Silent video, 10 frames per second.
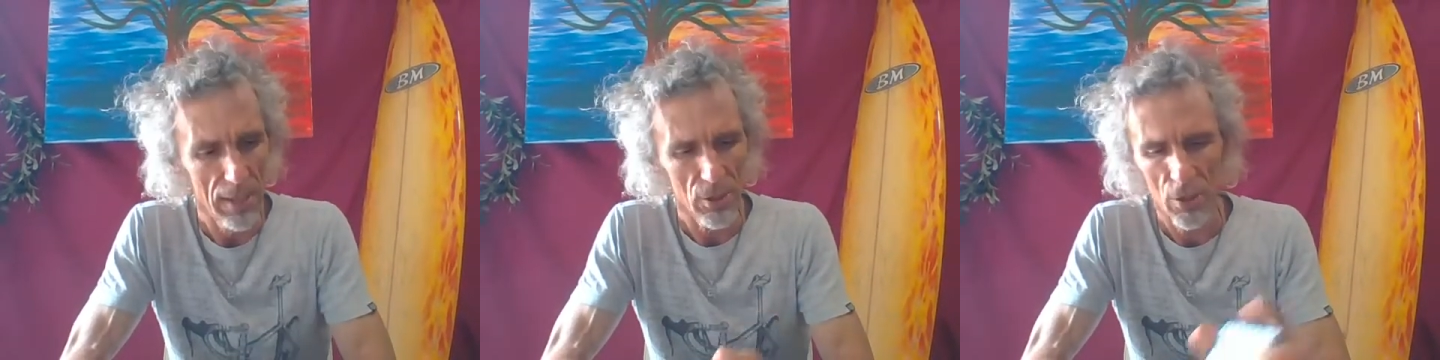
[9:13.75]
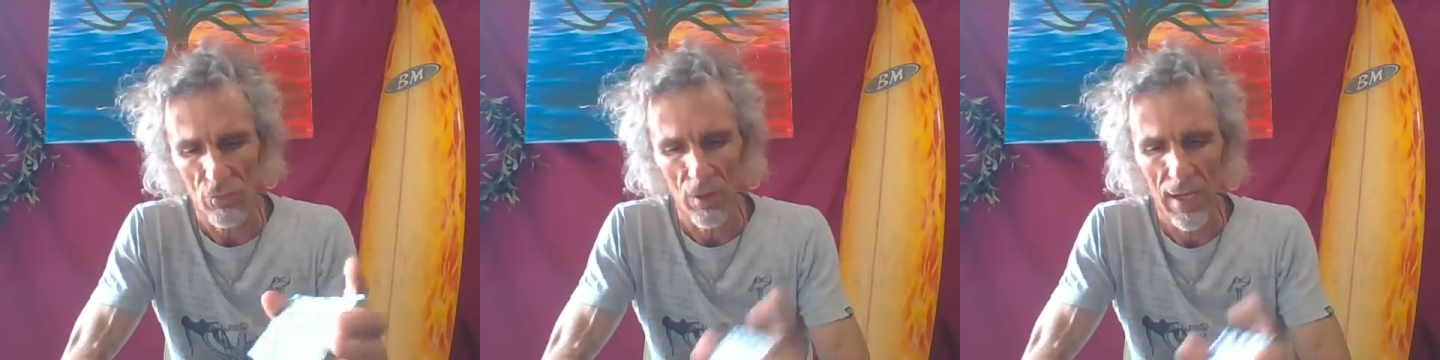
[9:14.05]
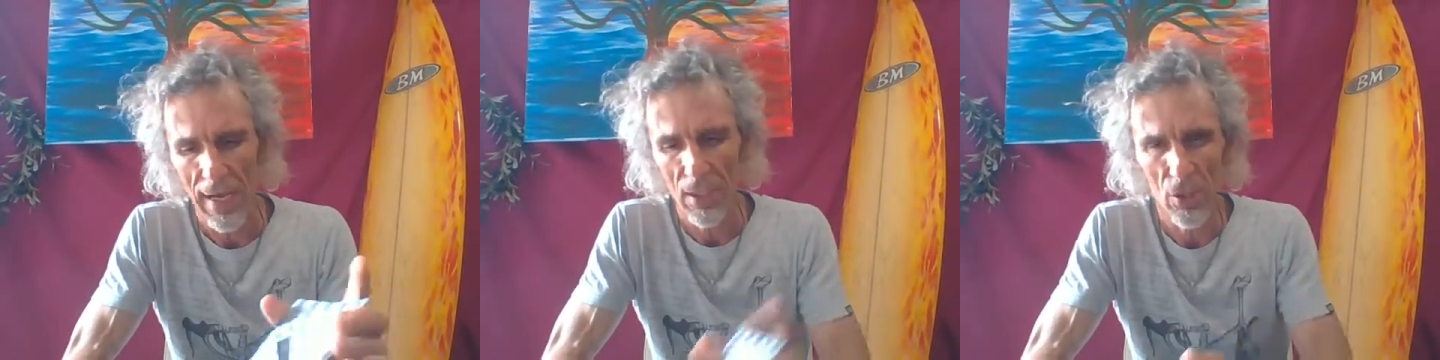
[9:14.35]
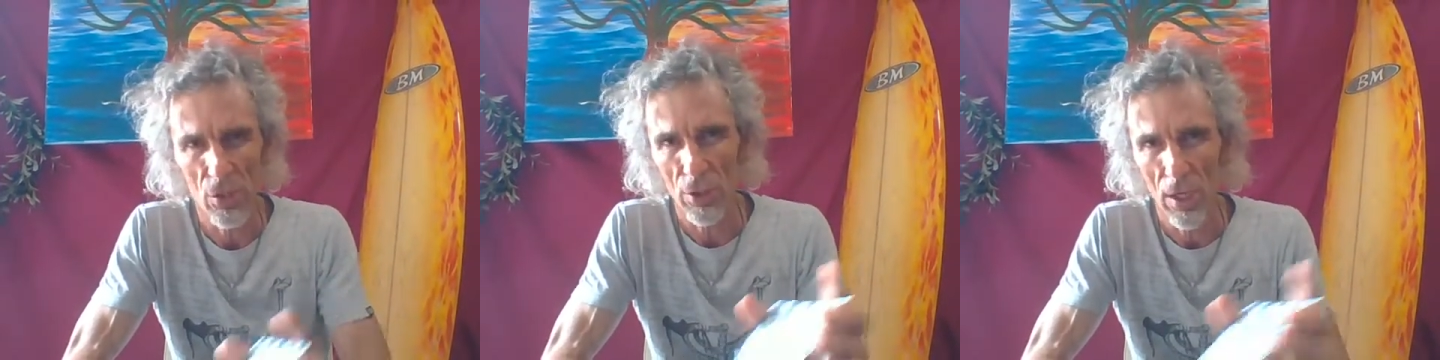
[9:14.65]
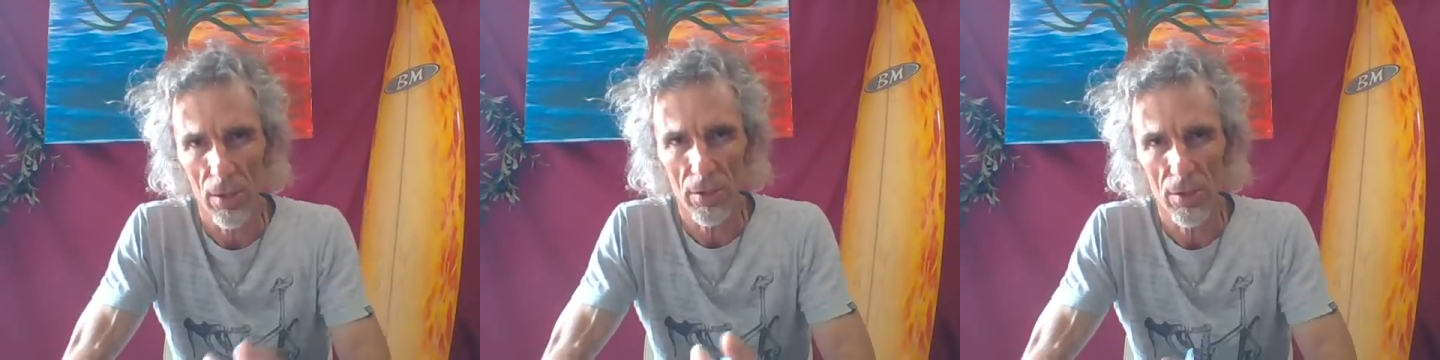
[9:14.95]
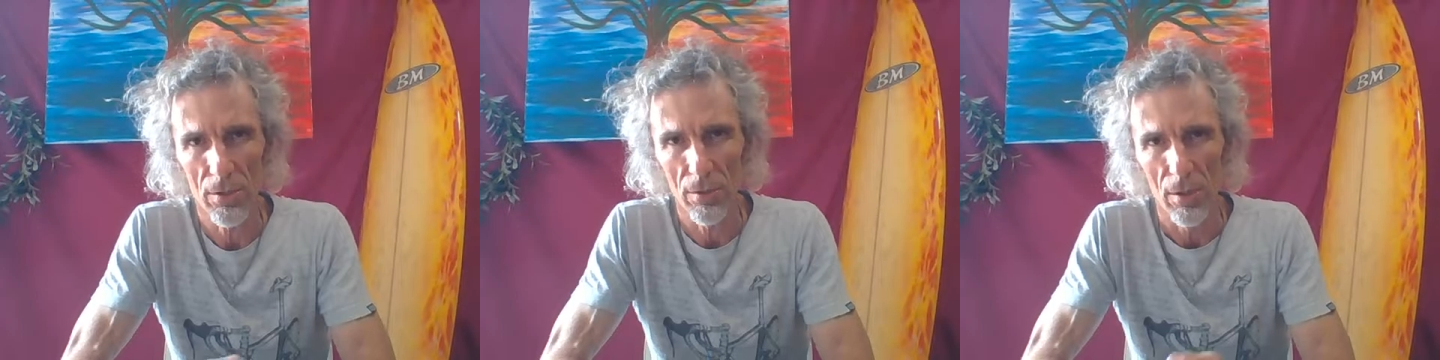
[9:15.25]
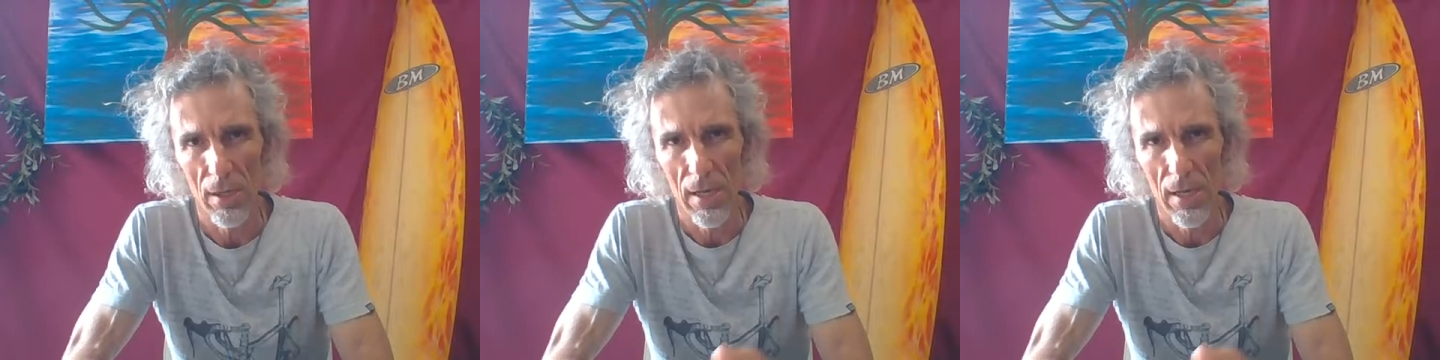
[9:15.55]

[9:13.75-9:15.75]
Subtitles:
just relax and you're going to